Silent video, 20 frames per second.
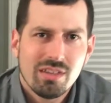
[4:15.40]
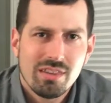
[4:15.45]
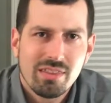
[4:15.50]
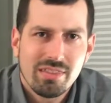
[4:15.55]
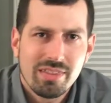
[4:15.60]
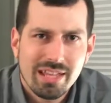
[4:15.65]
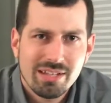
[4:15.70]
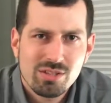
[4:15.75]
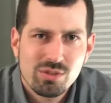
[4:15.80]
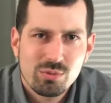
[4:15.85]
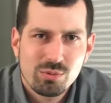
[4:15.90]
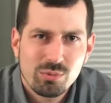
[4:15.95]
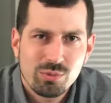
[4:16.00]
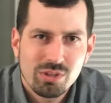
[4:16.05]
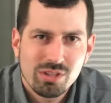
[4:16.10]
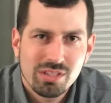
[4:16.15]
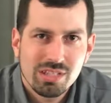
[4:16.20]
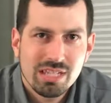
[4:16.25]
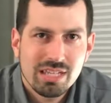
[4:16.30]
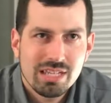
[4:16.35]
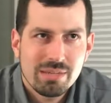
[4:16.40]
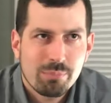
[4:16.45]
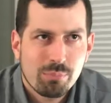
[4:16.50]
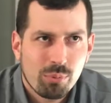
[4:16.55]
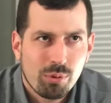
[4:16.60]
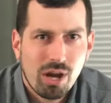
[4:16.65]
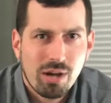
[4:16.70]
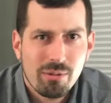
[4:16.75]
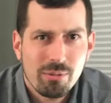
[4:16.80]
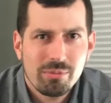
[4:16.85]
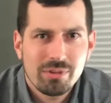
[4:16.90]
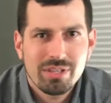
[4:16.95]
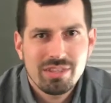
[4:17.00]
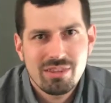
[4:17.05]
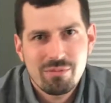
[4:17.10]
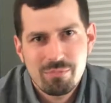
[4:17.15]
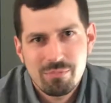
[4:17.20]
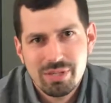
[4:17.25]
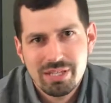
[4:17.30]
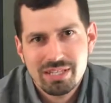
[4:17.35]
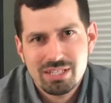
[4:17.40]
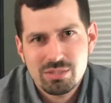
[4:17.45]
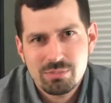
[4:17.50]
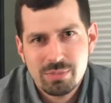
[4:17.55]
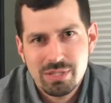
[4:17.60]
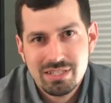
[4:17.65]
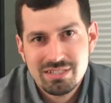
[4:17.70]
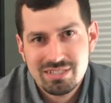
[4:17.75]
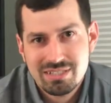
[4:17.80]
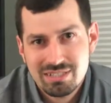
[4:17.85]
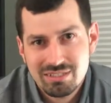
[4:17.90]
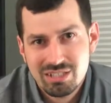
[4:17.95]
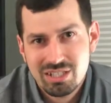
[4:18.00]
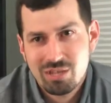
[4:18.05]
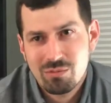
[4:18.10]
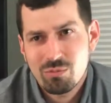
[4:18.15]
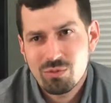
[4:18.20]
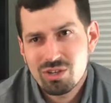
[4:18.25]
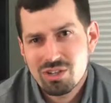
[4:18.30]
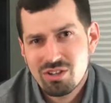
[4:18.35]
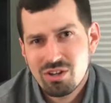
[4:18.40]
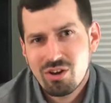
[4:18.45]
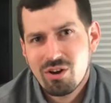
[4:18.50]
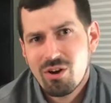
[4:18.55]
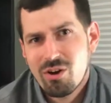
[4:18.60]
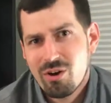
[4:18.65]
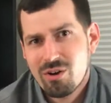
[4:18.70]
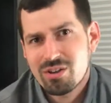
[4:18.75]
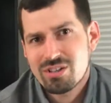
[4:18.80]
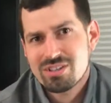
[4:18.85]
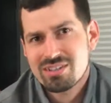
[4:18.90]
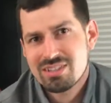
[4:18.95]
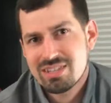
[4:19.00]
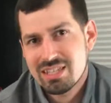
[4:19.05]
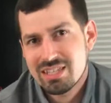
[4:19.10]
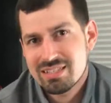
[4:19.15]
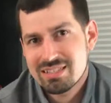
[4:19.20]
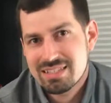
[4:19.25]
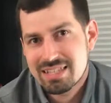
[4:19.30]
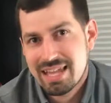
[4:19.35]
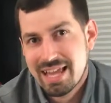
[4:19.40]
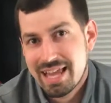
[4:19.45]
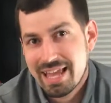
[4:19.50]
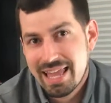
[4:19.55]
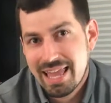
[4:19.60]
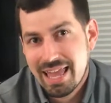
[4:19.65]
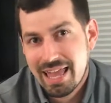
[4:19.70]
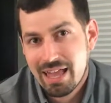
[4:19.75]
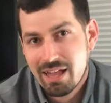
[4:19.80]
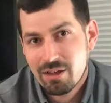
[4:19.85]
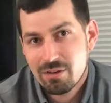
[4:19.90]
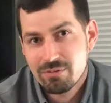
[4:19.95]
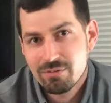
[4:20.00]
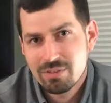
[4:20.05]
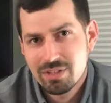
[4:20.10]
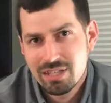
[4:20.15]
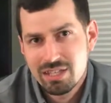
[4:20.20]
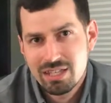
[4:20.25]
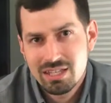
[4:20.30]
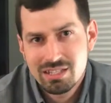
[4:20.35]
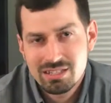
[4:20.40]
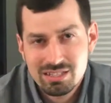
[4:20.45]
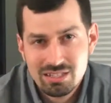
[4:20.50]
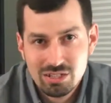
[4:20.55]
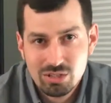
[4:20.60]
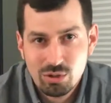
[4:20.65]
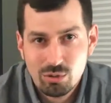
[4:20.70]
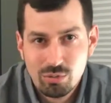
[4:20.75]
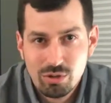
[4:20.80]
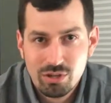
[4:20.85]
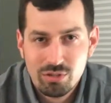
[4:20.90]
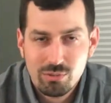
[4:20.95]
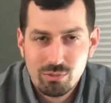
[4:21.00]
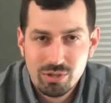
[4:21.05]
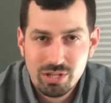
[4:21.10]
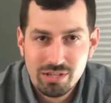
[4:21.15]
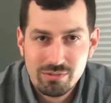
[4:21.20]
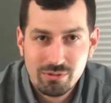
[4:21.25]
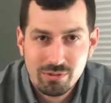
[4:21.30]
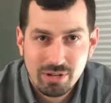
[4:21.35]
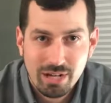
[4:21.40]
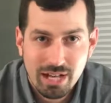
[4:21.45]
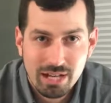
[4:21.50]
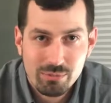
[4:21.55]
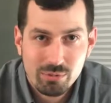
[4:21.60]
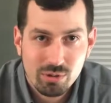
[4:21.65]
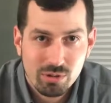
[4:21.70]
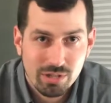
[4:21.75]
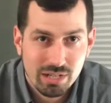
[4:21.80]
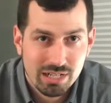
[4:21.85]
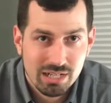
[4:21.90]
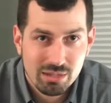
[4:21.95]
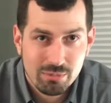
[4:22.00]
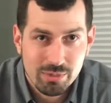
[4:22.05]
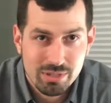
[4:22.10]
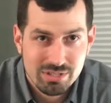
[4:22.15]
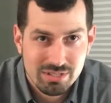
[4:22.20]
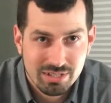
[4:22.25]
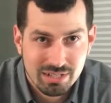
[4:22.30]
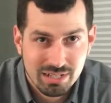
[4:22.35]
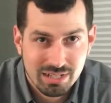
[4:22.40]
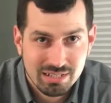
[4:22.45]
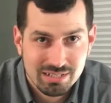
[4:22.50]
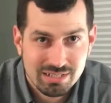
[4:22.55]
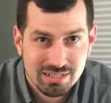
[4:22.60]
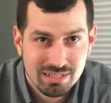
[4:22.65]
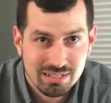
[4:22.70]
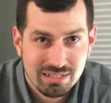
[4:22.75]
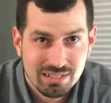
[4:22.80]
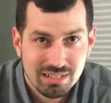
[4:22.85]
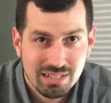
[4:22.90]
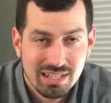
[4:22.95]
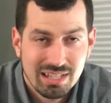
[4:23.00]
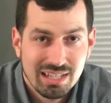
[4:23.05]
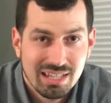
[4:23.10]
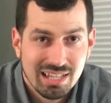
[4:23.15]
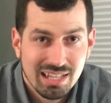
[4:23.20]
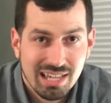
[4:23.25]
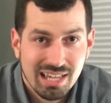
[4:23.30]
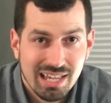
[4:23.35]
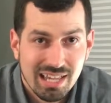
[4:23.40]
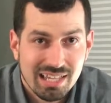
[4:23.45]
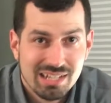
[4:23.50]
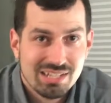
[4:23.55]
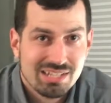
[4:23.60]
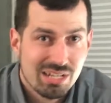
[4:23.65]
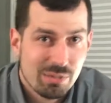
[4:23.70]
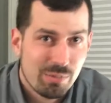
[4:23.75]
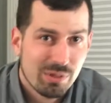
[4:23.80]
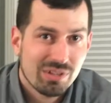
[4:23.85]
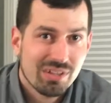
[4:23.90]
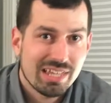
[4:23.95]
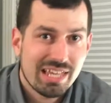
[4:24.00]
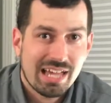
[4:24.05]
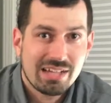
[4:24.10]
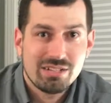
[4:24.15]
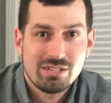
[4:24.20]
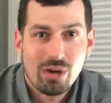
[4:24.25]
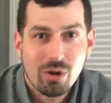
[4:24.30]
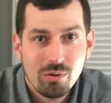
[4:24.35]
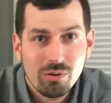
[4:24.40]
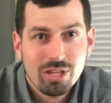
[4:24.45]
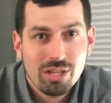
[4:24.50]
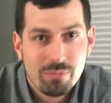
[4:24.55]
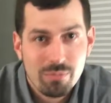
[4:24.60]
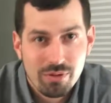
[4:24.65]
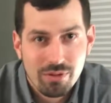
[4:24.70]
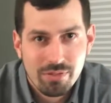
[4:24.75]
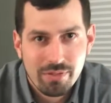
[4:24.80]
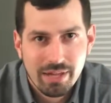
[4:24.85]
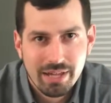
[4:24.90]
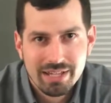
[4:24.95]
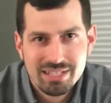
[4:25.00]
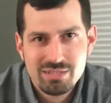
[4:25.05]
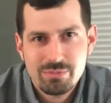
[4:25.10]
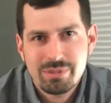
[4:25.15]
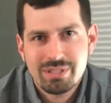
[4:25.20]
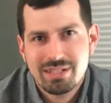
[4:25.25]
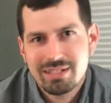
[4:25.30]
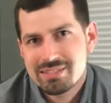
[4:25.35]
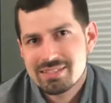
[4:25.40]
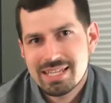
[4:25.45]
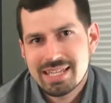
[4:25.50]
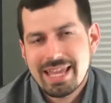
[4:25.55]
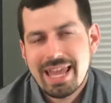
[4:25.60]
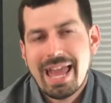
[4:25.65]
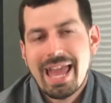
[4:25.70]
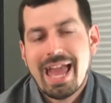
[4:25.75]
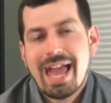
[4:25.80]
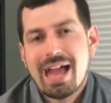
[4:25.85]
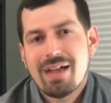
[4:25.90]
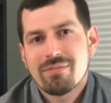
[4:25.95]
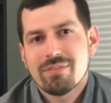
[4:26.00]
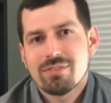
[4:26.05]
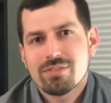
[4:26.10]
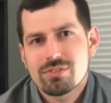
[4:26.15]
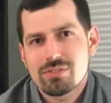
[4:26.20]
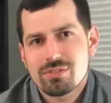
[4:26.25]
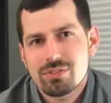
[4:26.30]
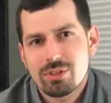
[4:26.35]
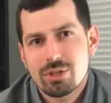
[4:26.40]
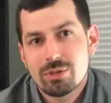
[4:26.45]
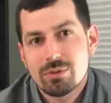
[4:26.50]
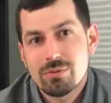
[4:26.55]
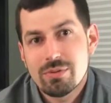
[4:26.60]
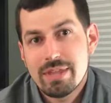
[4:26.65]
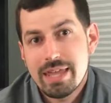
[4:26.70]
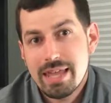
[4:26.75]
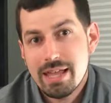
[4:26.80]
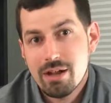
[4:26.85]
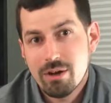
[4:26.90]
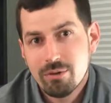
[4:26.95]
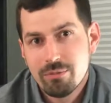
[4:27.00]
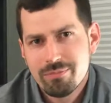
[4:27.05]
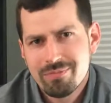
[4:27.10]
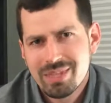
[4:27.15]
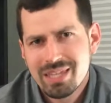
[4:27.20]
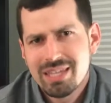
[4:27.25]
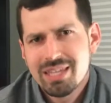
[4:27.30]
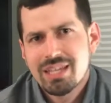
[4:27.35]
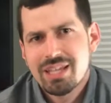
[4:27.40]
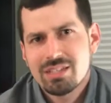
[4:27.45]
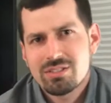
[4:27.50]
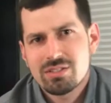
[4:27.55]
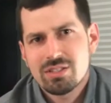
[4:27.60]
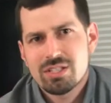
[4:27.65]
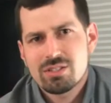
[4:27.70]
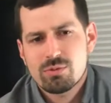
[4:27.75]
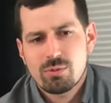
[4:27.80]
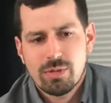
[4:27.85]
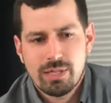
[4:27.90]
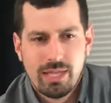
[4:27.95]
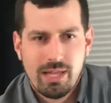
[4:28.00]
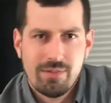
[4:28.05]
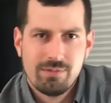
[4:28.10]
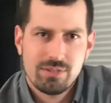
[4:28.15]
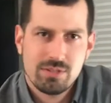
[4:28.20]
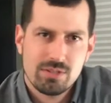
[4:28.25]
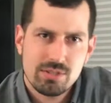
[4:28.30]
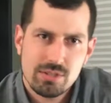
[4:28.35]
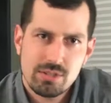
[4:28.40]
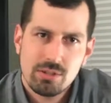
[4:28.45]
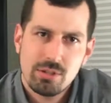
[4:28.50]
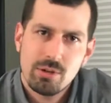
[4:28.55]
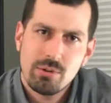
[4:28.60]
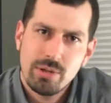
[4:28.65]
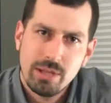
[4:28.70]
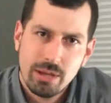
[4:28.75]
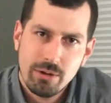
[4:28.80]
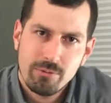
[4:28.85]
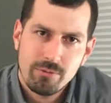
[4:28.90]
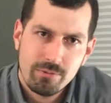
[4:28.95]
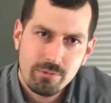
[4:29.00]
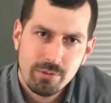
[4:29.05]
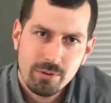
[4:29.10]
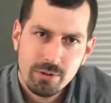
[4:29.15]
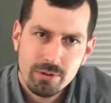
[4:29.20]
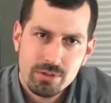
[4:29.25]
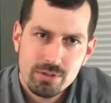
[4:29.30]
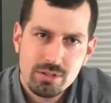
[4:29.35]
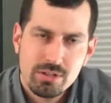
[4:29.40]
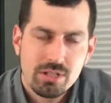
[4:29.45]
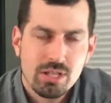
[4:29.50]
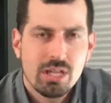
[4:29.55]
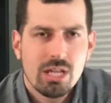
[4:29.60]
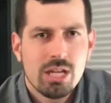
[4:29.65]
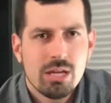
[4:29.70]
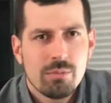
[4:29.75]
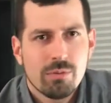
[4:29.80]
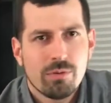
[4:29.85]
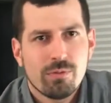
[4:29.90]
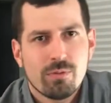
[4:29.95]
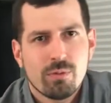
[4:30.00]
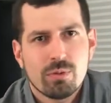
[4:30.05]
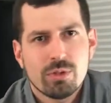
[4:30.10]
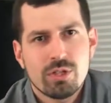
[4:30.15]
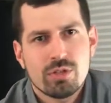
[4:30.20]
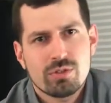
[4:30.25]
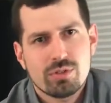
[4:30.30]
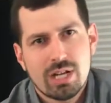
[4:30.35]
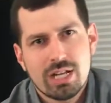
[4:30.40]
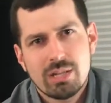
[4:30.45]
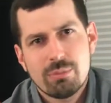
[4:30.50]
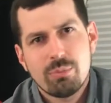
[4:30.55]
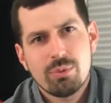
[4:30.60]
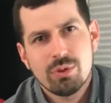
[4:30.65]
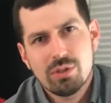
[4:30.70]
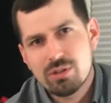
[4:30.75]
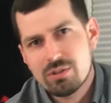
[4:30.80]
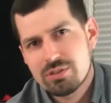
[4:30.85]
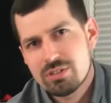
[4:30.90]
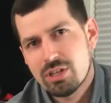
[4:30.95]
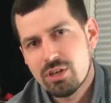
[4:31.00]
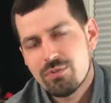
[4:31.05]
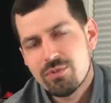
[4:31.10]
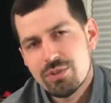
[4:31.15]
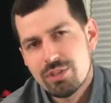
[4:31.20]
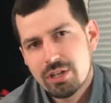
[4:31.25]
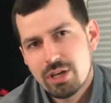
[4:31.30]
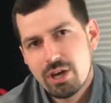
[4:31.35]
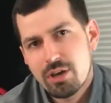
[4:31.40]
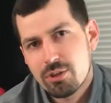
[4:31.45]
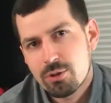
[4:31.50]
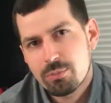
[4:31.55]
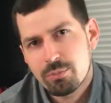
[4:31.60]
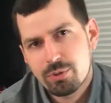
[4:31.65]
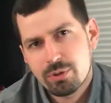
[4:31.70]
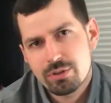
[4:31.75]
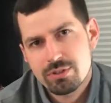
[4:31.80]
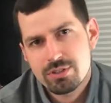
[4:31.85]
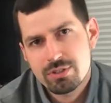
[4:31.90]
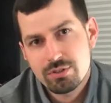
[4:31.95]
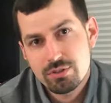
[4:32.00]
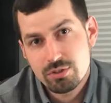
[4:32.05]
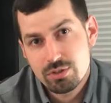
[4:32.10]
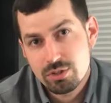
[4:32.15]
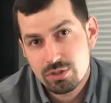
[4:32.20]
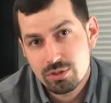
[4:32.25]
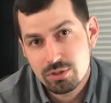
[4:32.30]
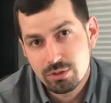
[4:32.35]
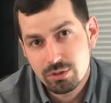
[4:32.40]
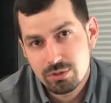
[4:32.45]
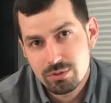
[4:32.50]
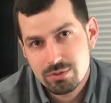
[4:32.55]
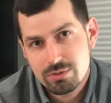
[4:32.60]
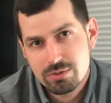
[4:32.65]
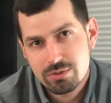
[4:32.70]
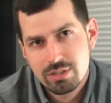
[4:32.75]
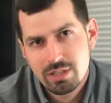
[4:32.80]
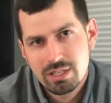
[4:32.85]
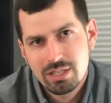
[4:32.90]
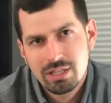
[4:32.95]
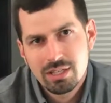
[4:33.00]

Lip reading: That's really probably the biggest piece and one of the hardest things that I have to deal with whenever I'm creating a piece of content. And typically I don't empathize because I haven't slowed down. And so that's why you have to slow down first before you try to put yourself in the other person's shoes.